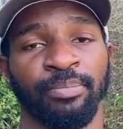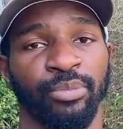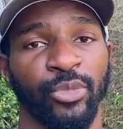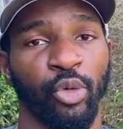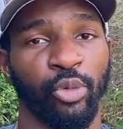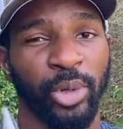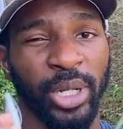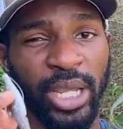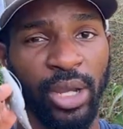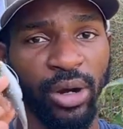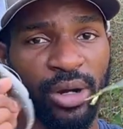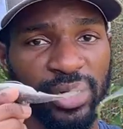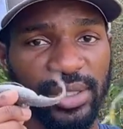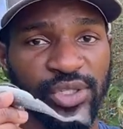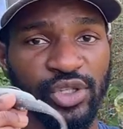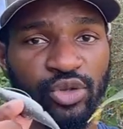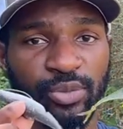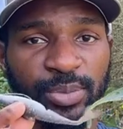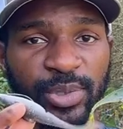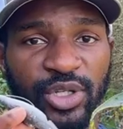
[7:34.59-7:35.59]
But when they aren't
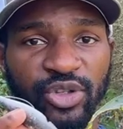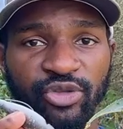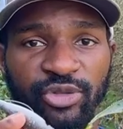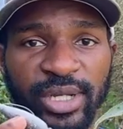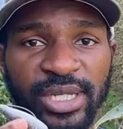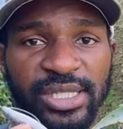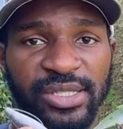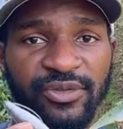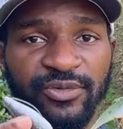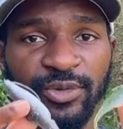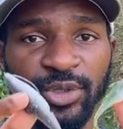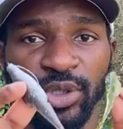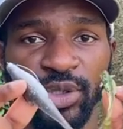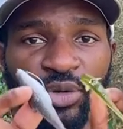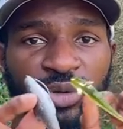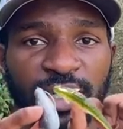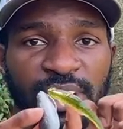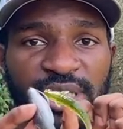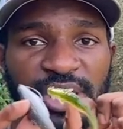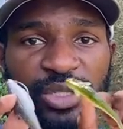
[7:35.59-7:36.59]
super aggressive,
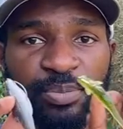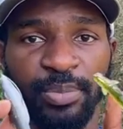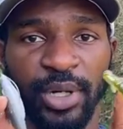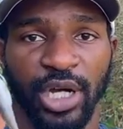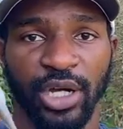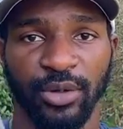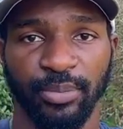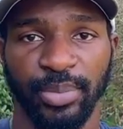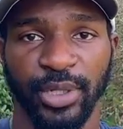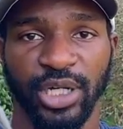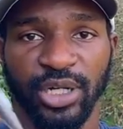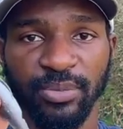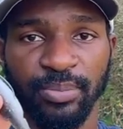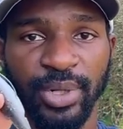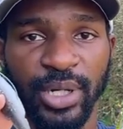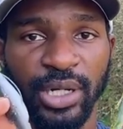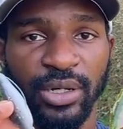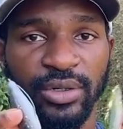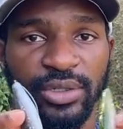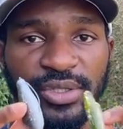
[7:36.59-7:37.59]
you can just pop, pop,
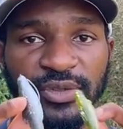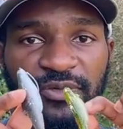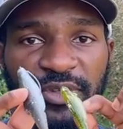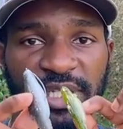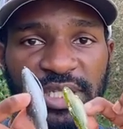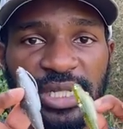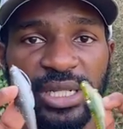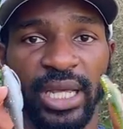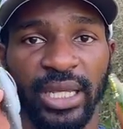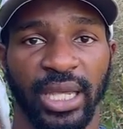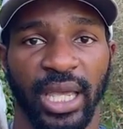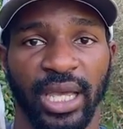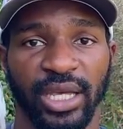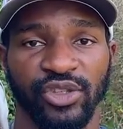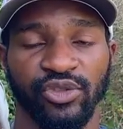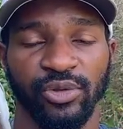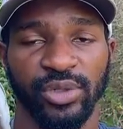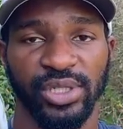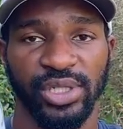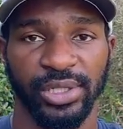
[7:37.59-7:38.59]
pause, fish like an
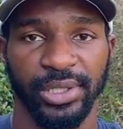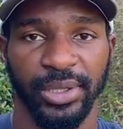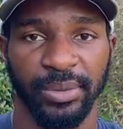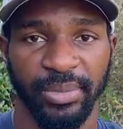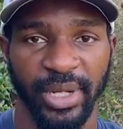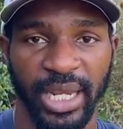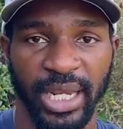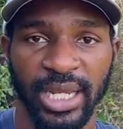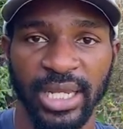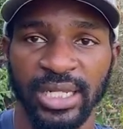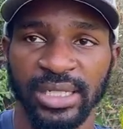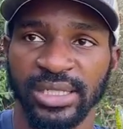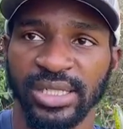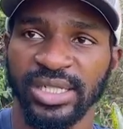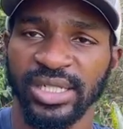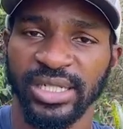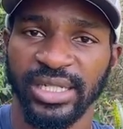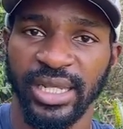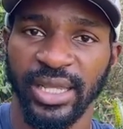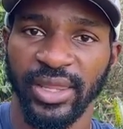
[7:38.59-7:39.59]
actual jerk bait,
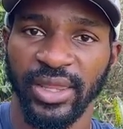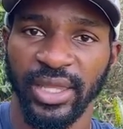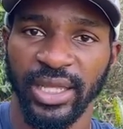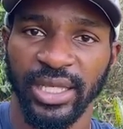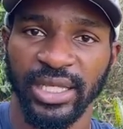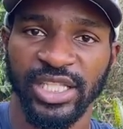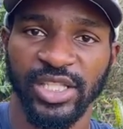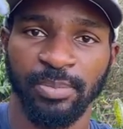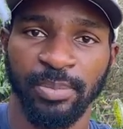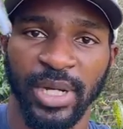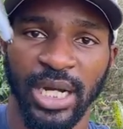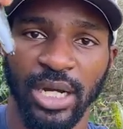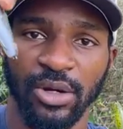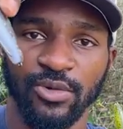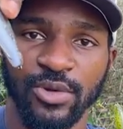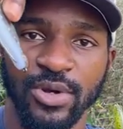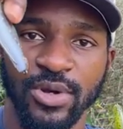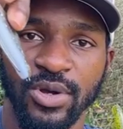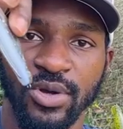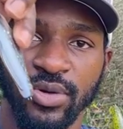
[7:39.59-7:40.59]
flip that thing
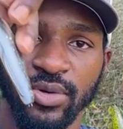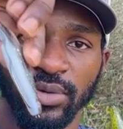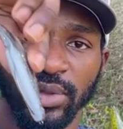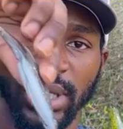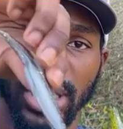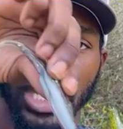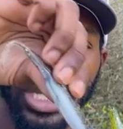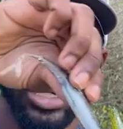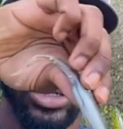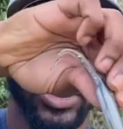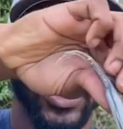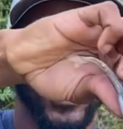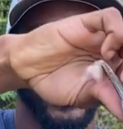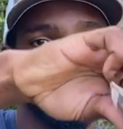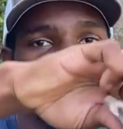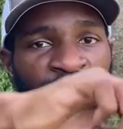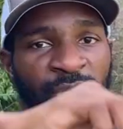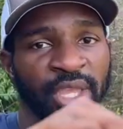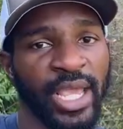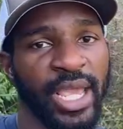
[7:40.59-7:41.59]
spiral on down,
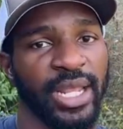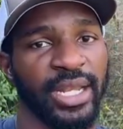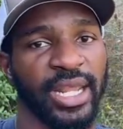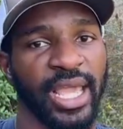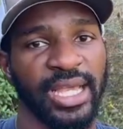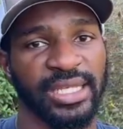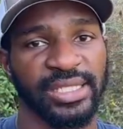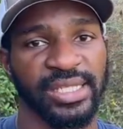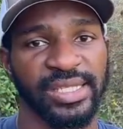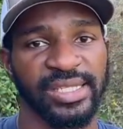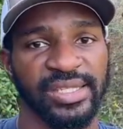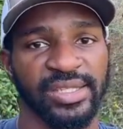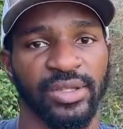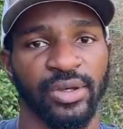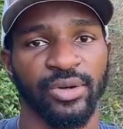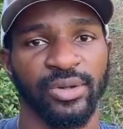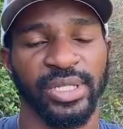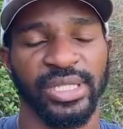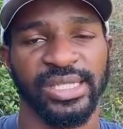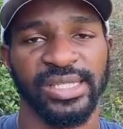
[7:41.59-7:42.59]
and as it's
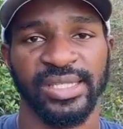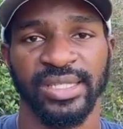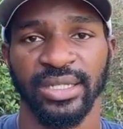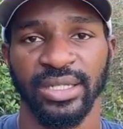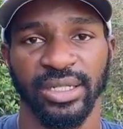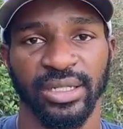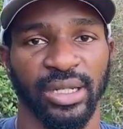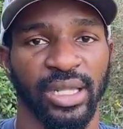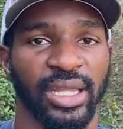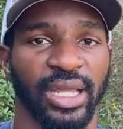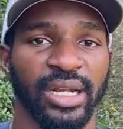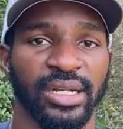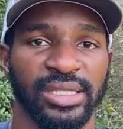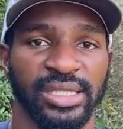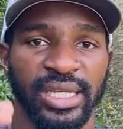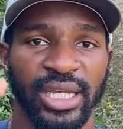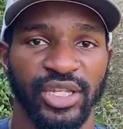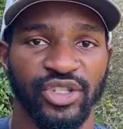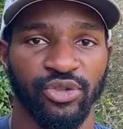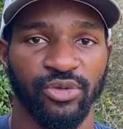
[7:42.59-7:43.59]
slowly sinking, a lot of
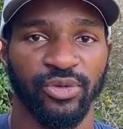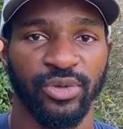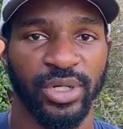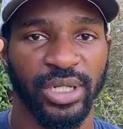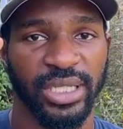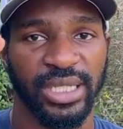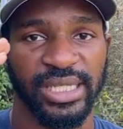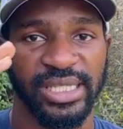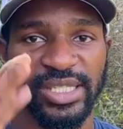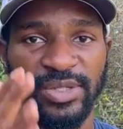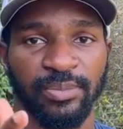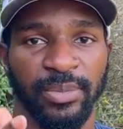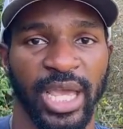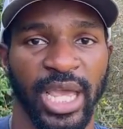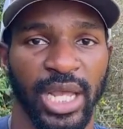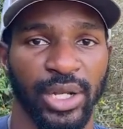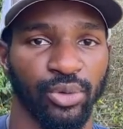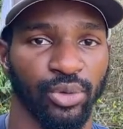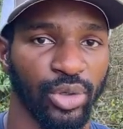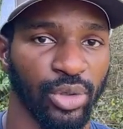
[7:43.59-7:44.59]
times you're going to get
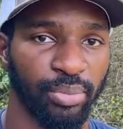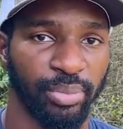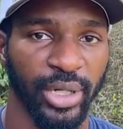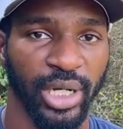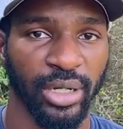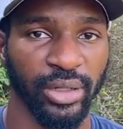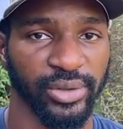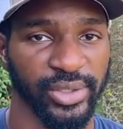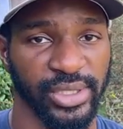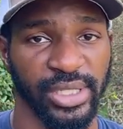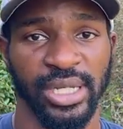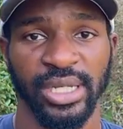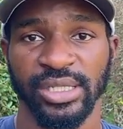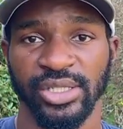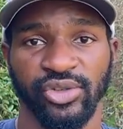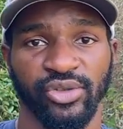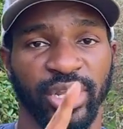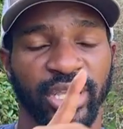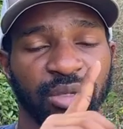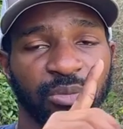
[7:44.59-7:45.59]
smacked on the paws.
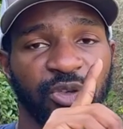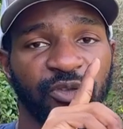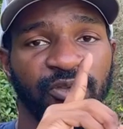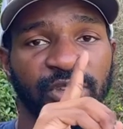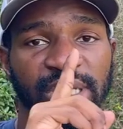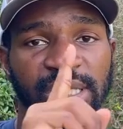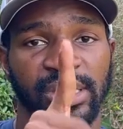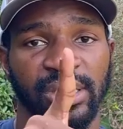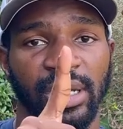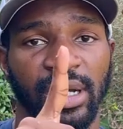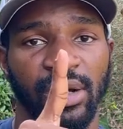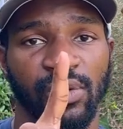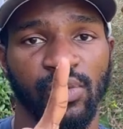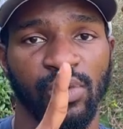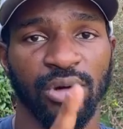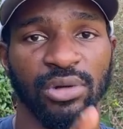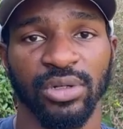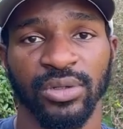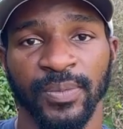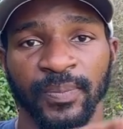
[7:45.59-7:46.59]
So they can be fished top
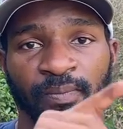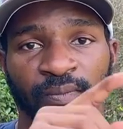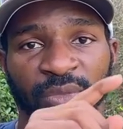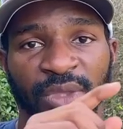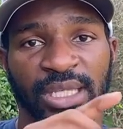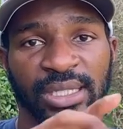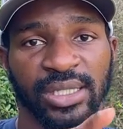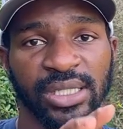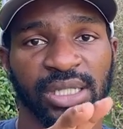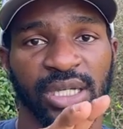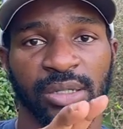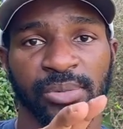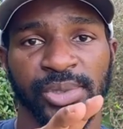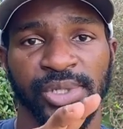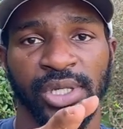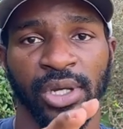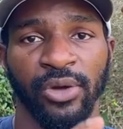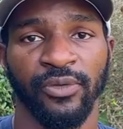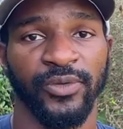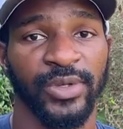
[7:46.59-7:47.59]
water,
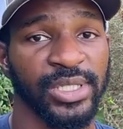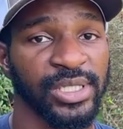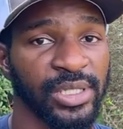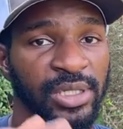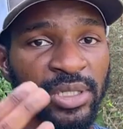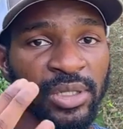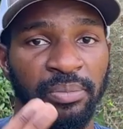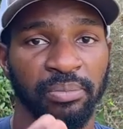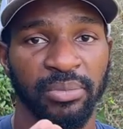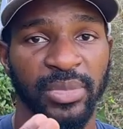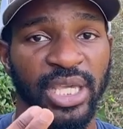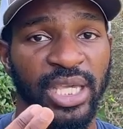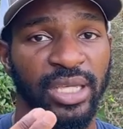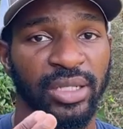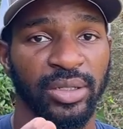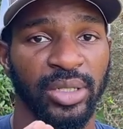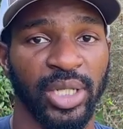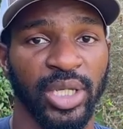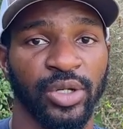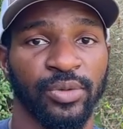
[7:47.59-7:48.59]
subsurface,
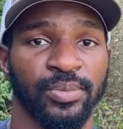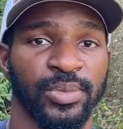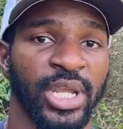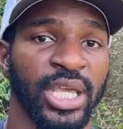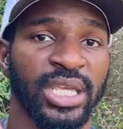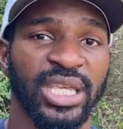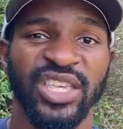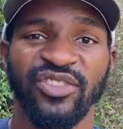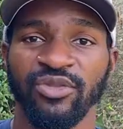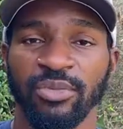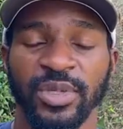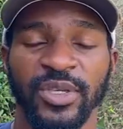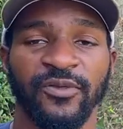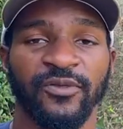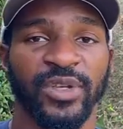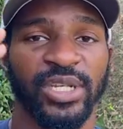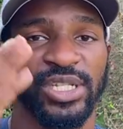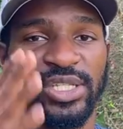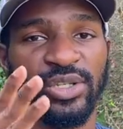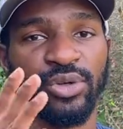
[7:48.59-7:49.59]
mid-depth. They can even be
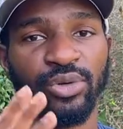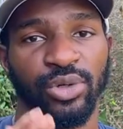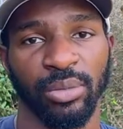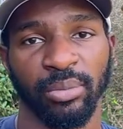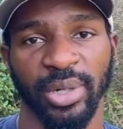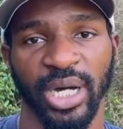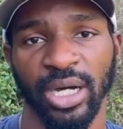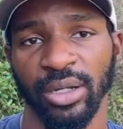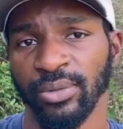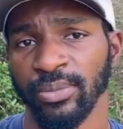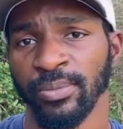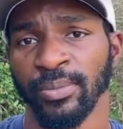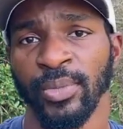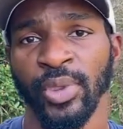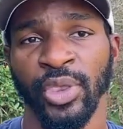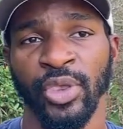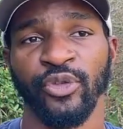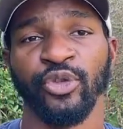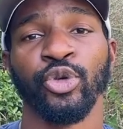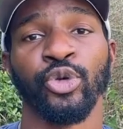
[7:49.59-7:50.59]
fishing on the bottom.
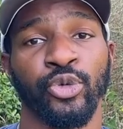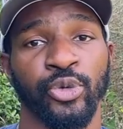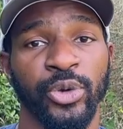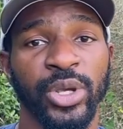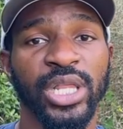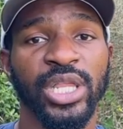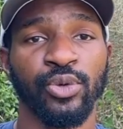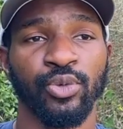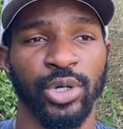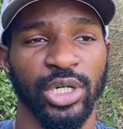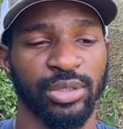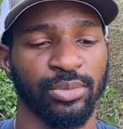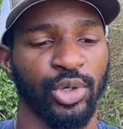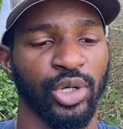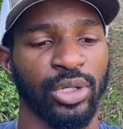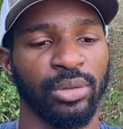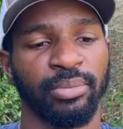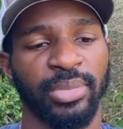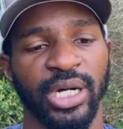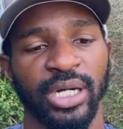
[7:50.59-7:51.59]
If you really want them on
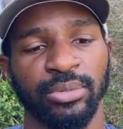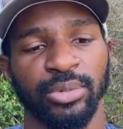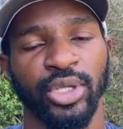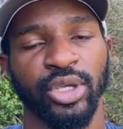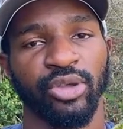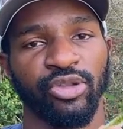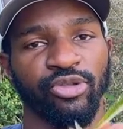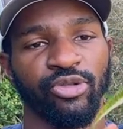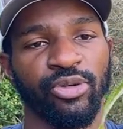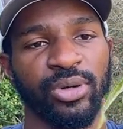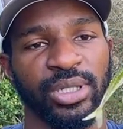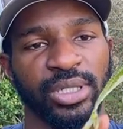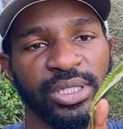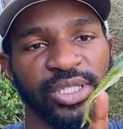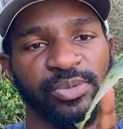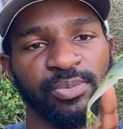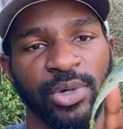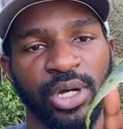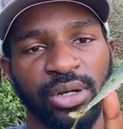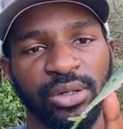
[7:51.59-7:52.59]
the bottom, you can throw in a
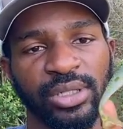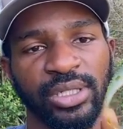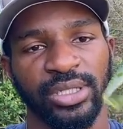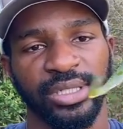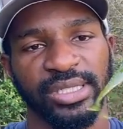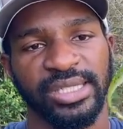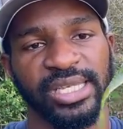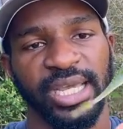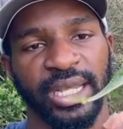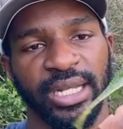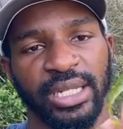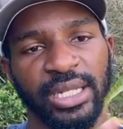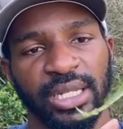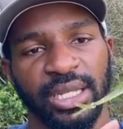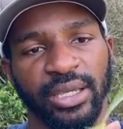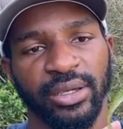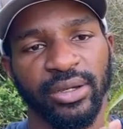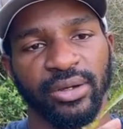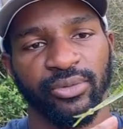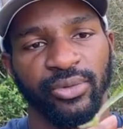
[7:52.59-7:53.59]
small little tiny
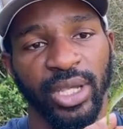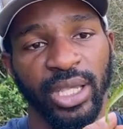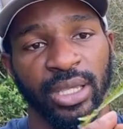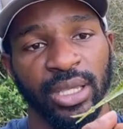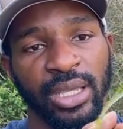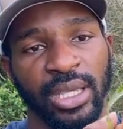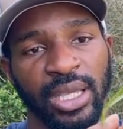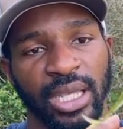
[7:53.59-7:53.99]
nail weight